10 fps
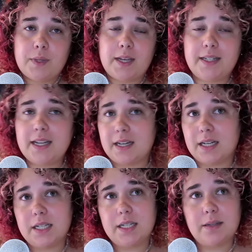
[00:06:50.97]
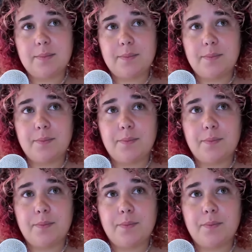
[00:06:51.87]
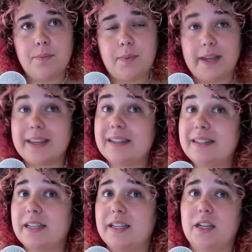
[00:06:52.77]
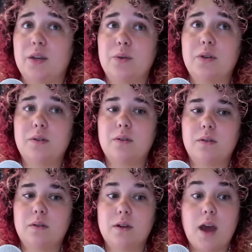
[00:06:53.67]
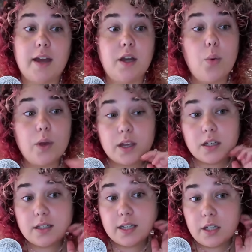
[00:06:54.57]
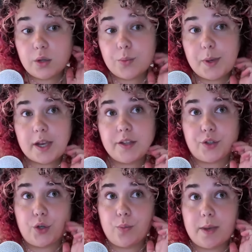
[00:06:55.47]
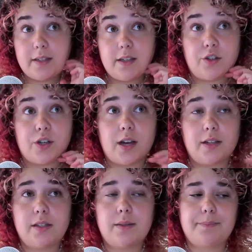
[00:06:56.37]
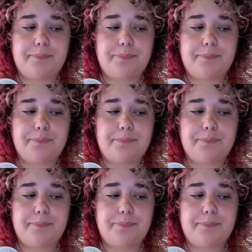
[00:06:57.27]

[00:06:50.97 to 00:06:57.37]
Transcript: It didn't. It continued. I know it continued because you messaged us.